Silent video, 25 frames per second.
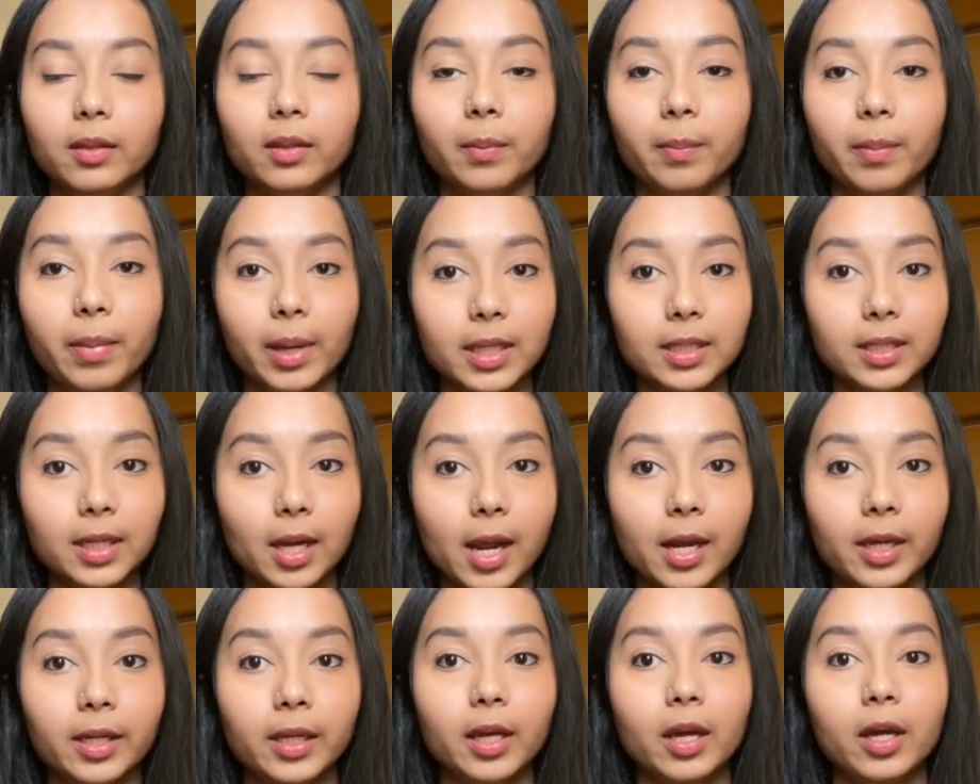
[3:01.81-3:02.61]
best
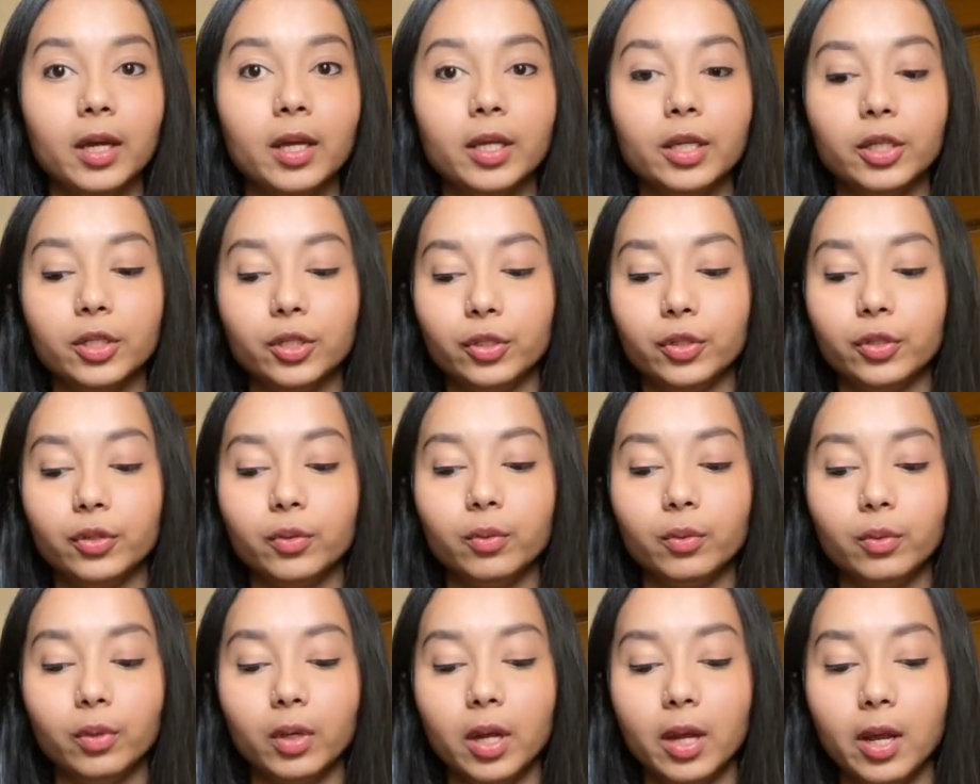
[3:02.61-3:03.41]
idea is
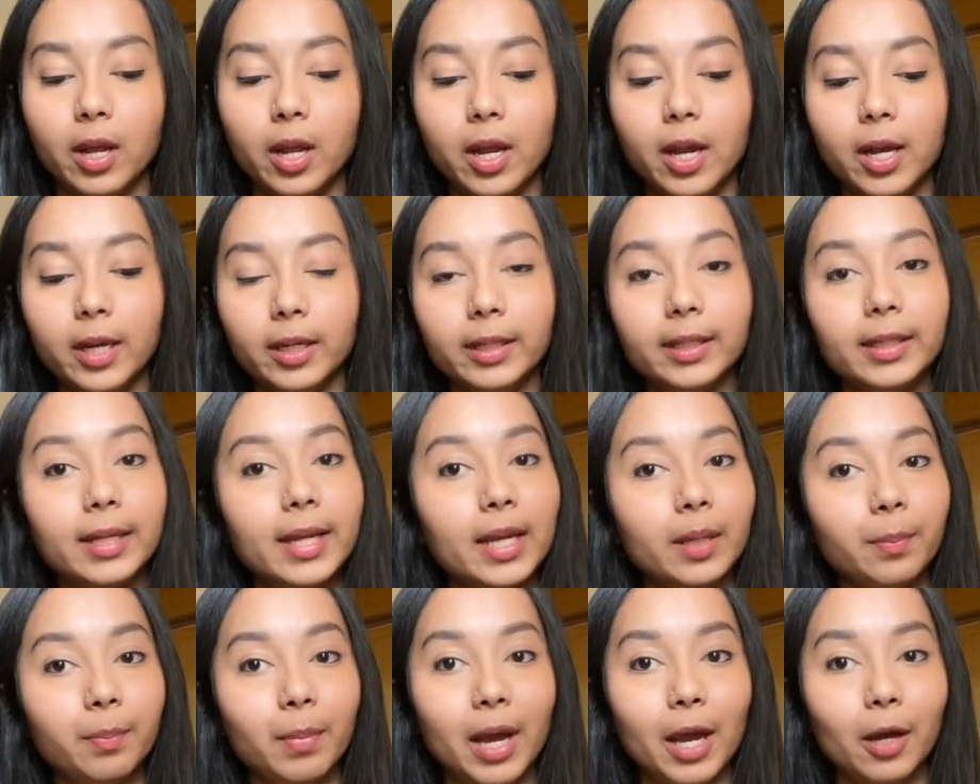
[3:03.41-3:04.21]
to
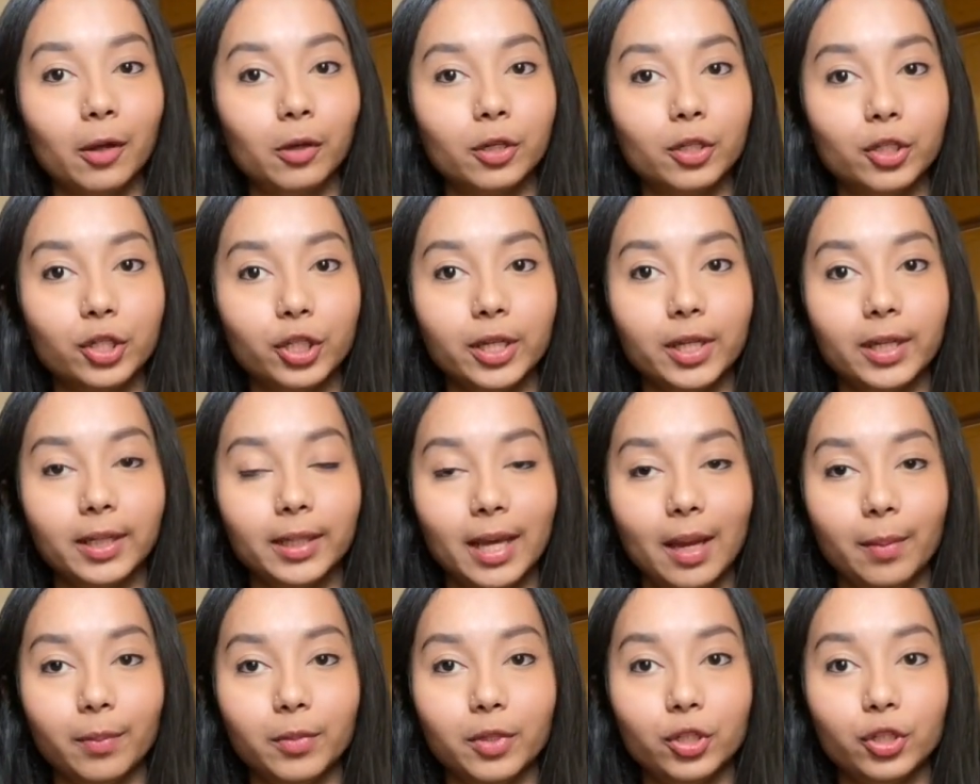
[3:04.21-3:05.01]
take biology,
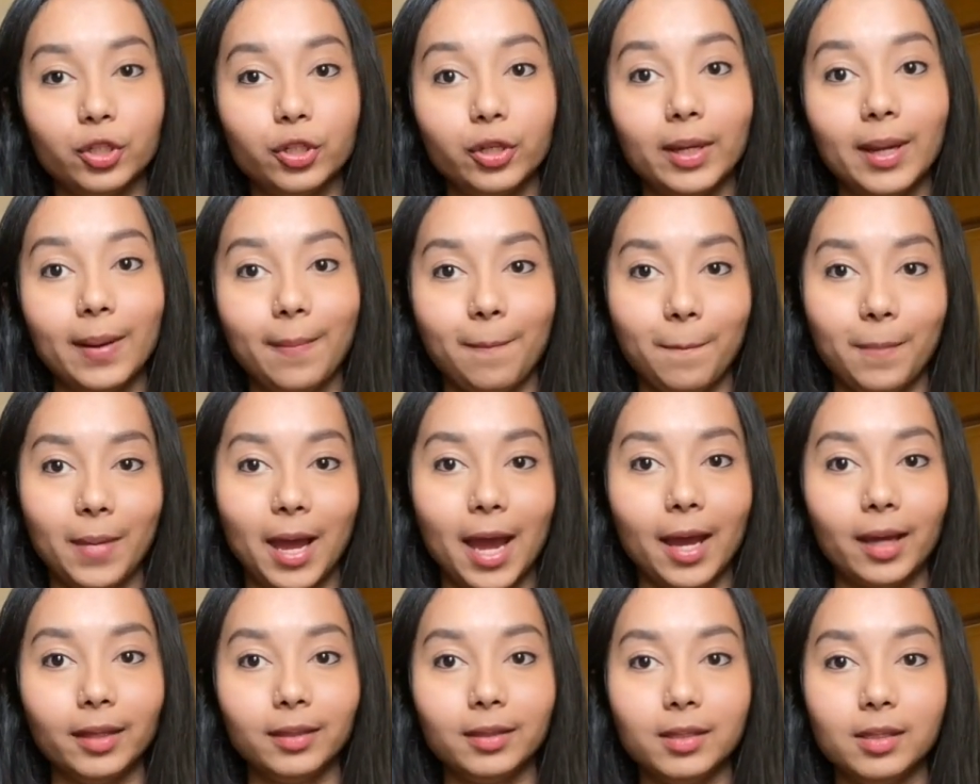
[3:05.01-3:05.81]
chemistry and
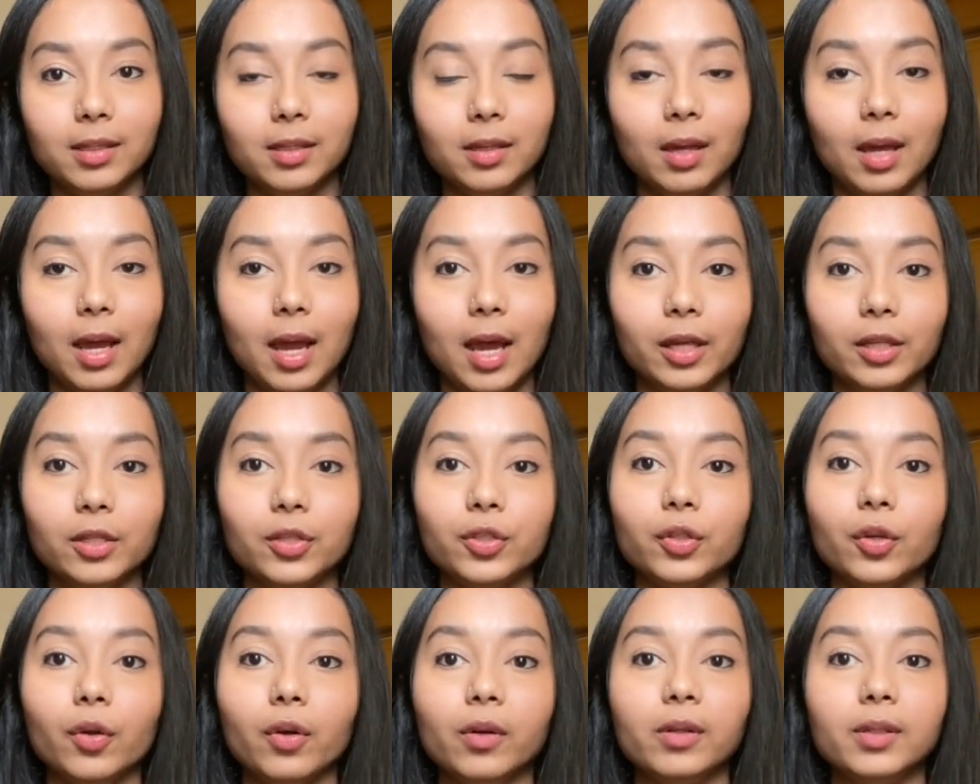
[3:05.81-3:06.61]
maths
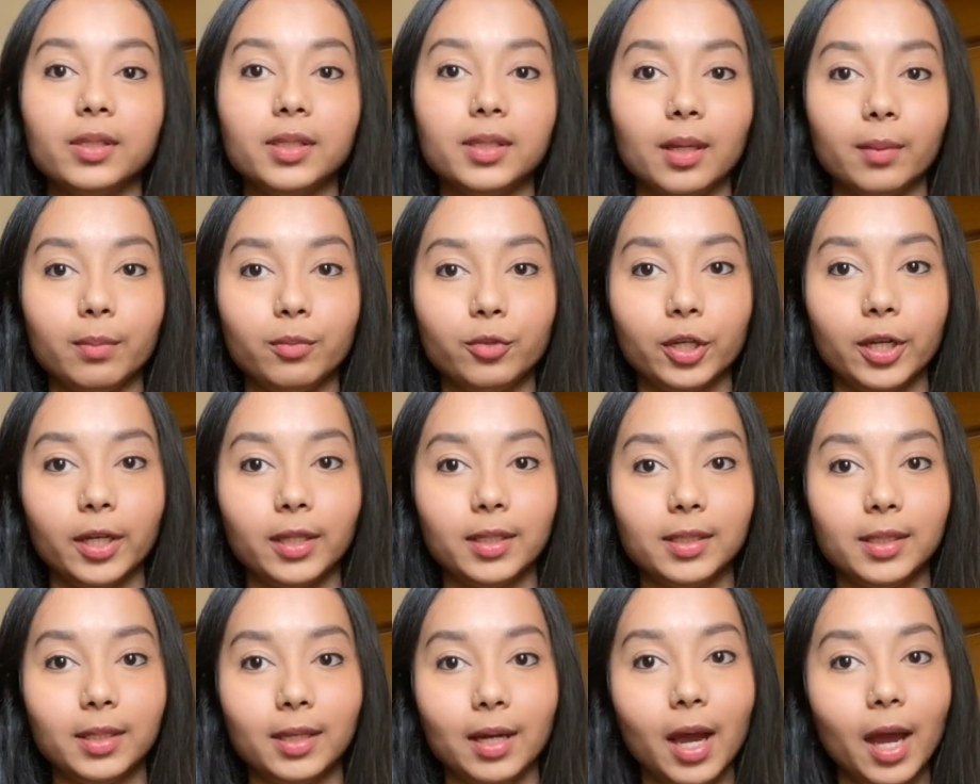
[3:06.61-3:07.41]
as your
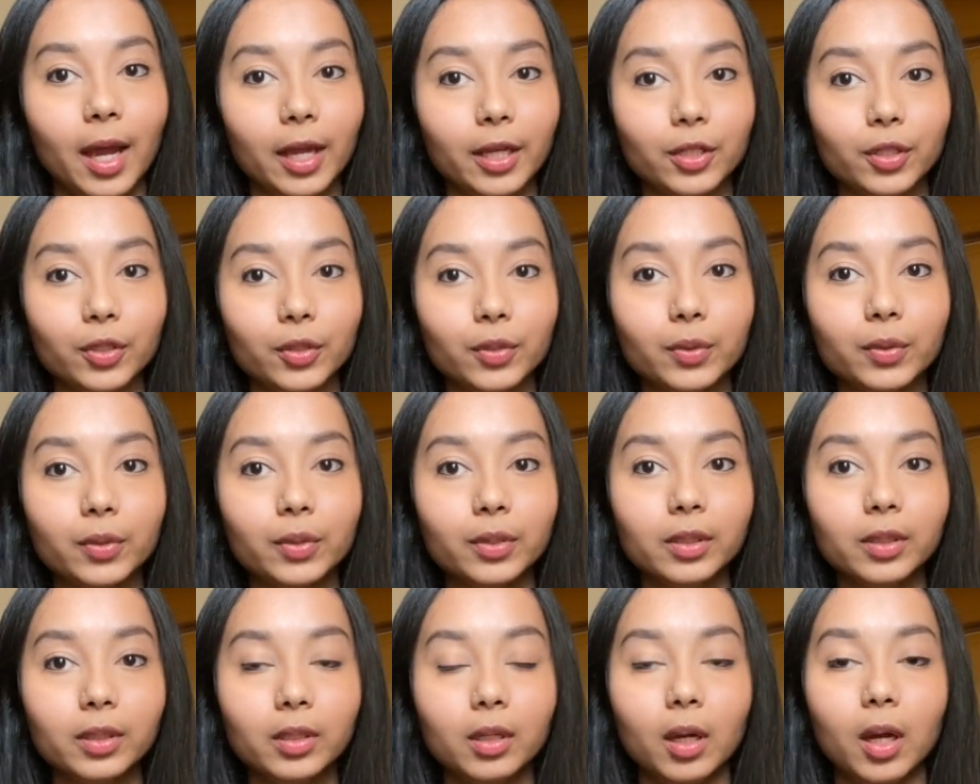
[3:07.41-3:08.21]
subjects in high
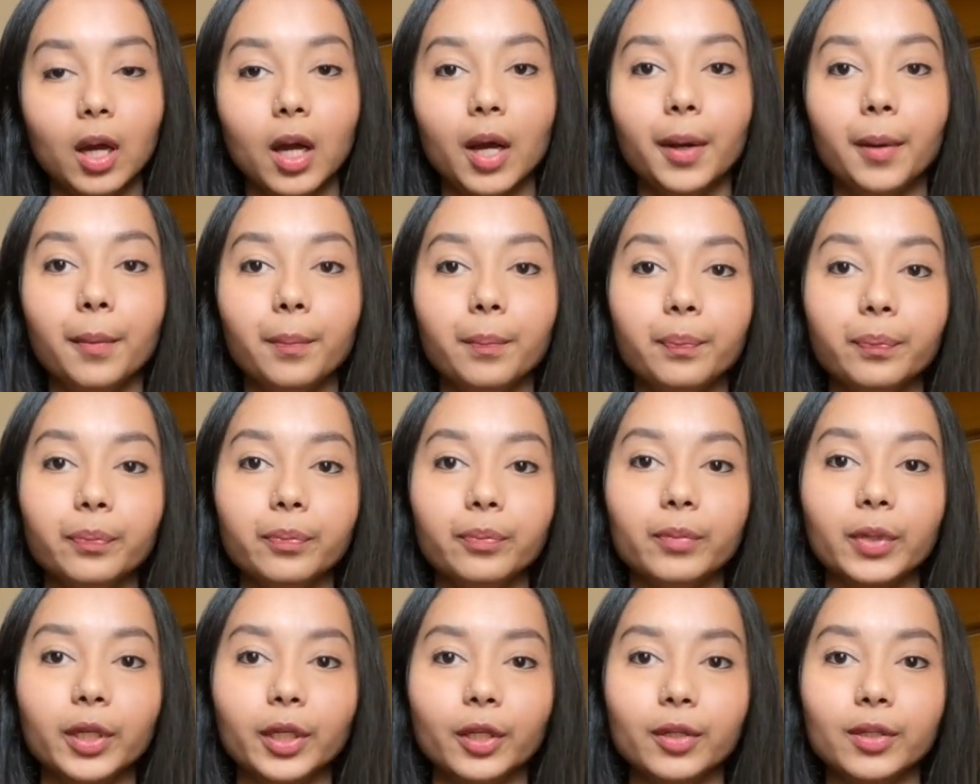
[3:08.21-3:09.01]
school,
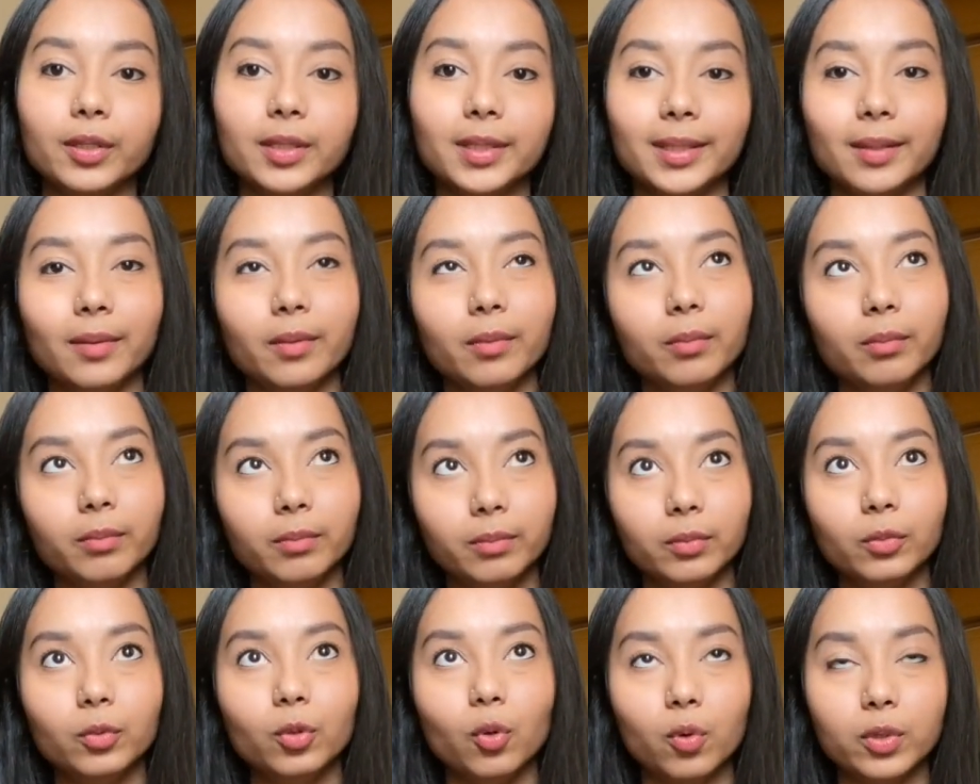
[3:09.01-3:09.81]
because
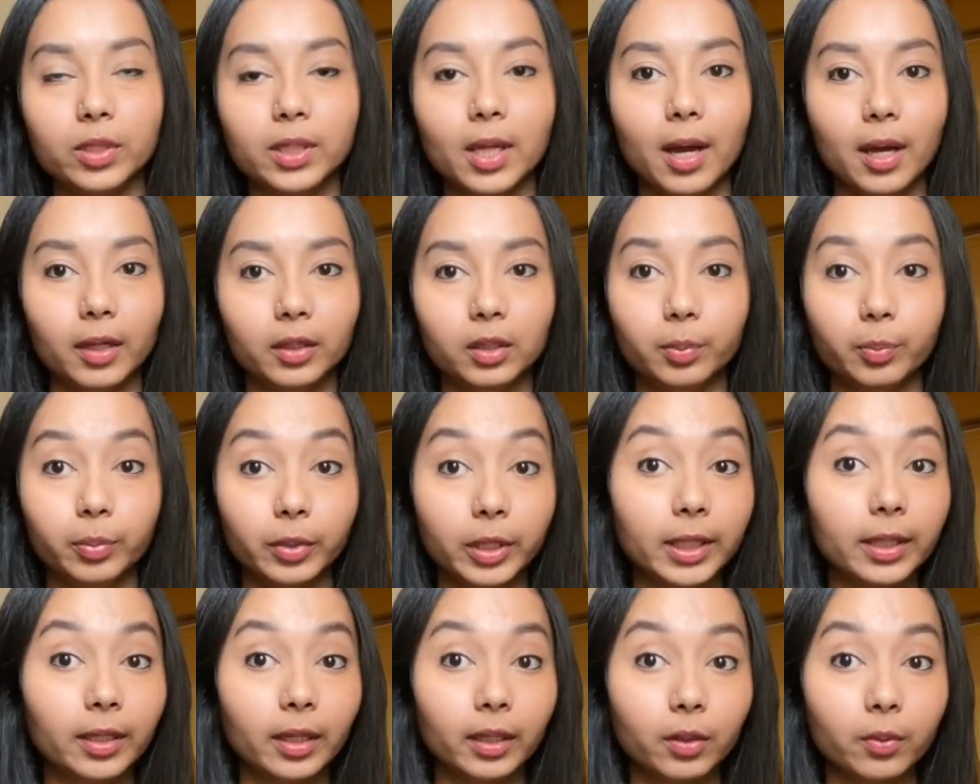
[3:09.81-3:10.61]
those are the
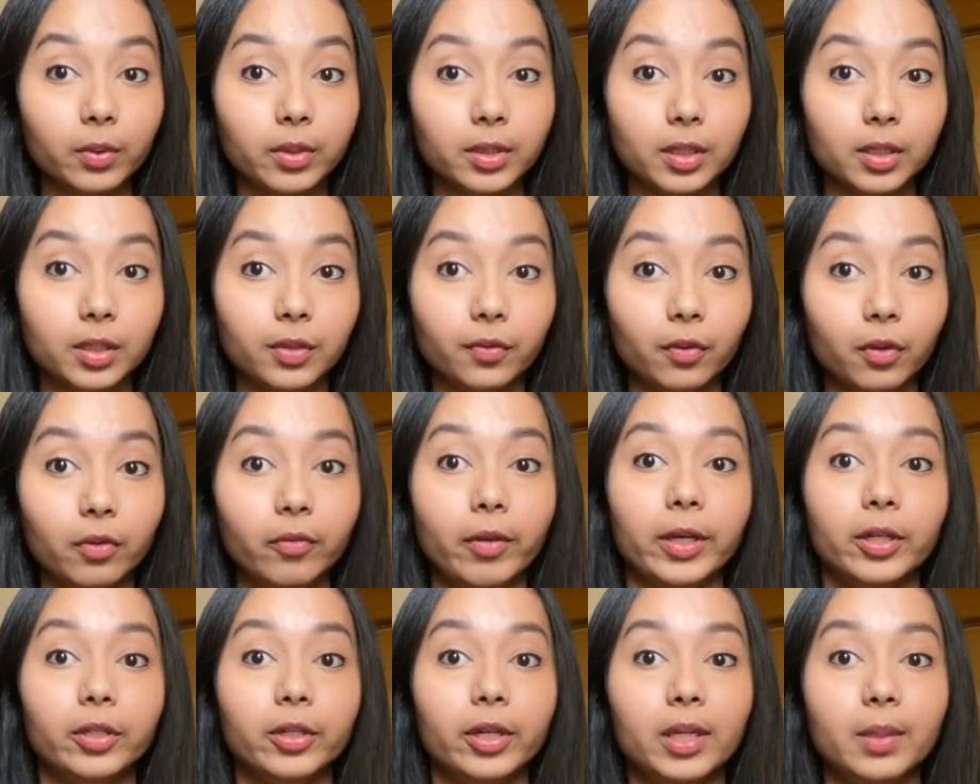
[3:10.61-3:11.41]
prerequisites for
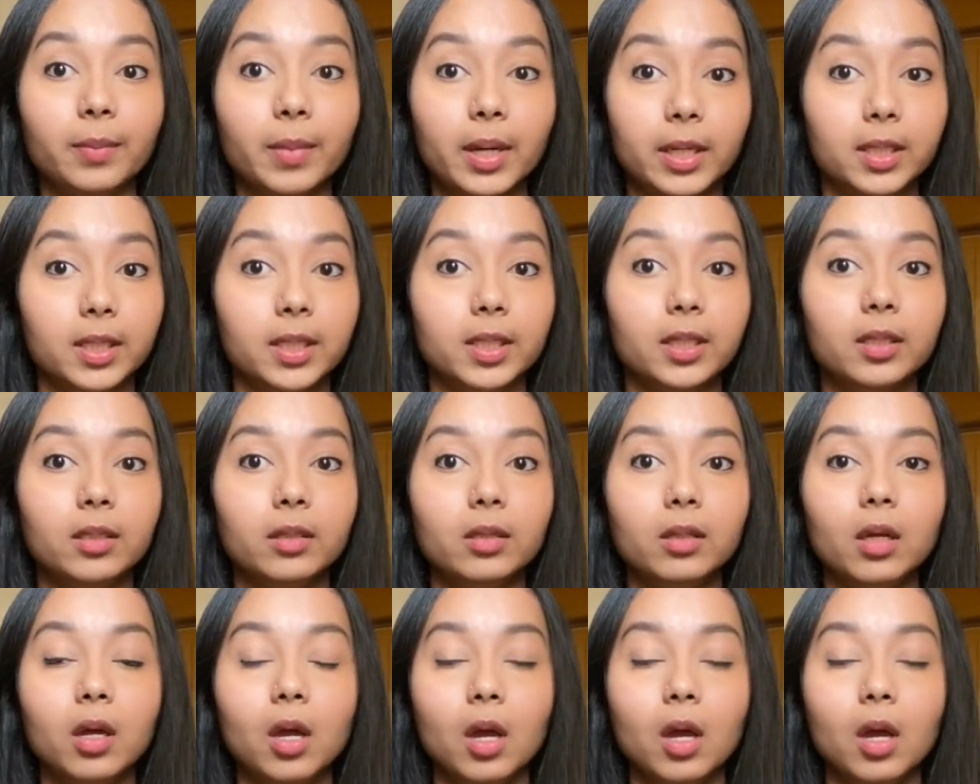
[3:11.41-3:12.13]
veterinary medicine.